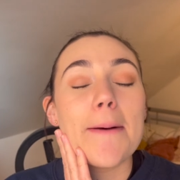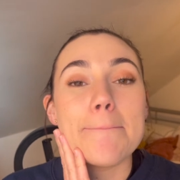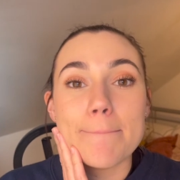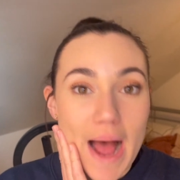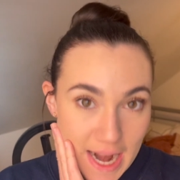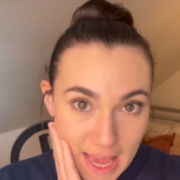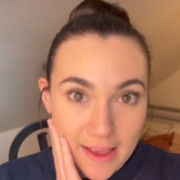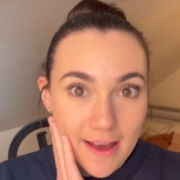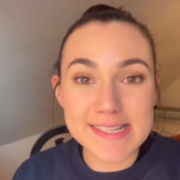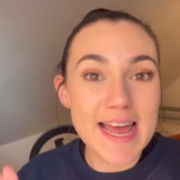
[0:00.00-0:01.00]

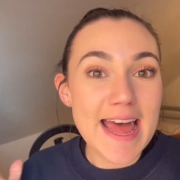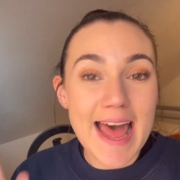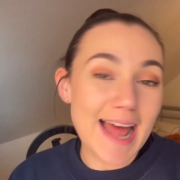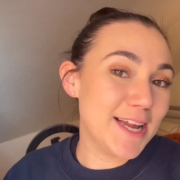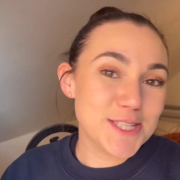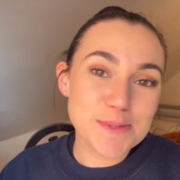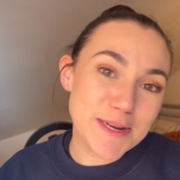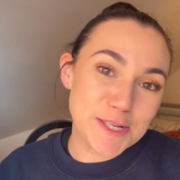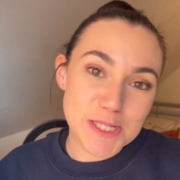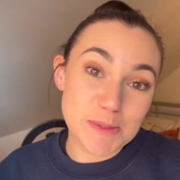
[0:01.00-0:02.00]
manic hello to my
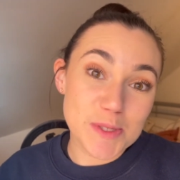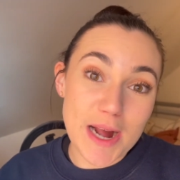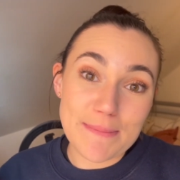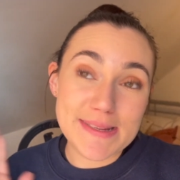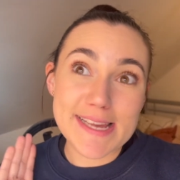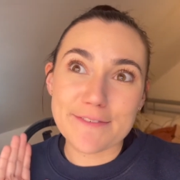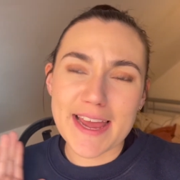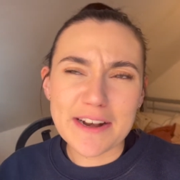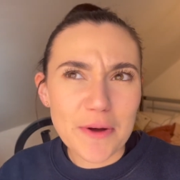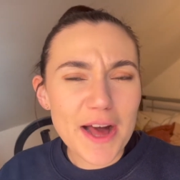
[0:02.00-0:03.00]
new subscribers i've
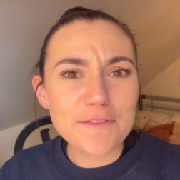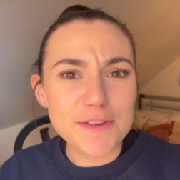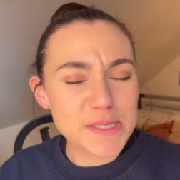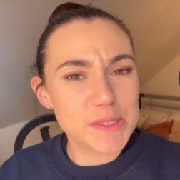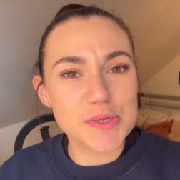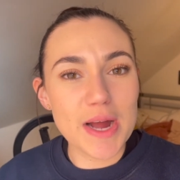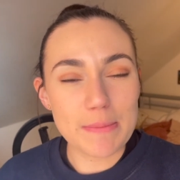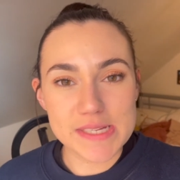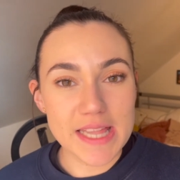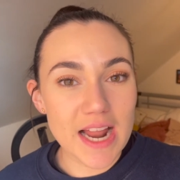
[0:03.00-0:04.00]
gained quite a few
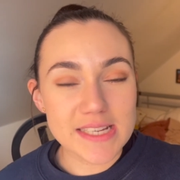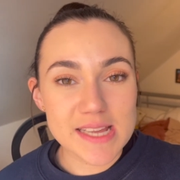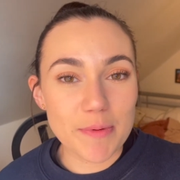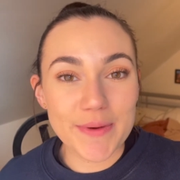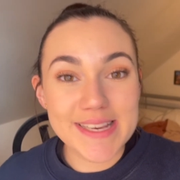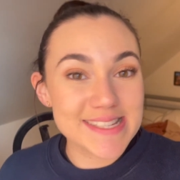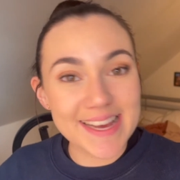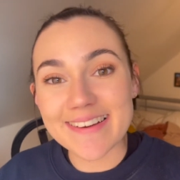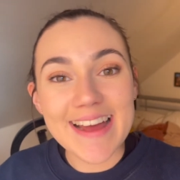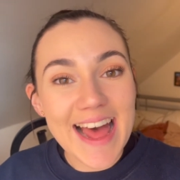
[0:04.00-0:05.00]
subscribers in the last couple of weeks so